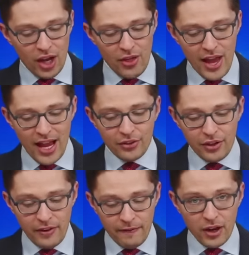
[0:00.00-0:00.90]
that
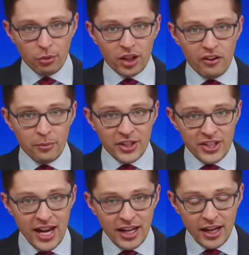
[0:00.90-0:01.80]
the federal government is
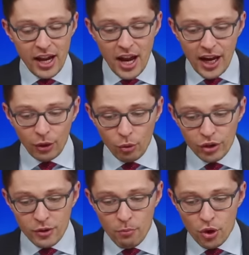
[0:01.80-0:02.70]
taking in order
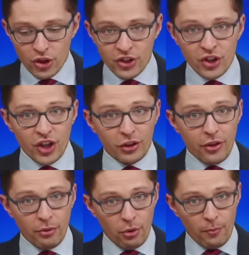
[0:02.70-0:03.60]
to push this agenda
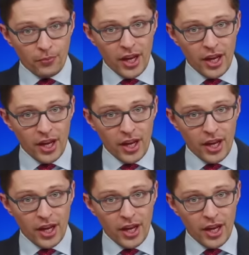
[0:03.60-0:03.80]
through.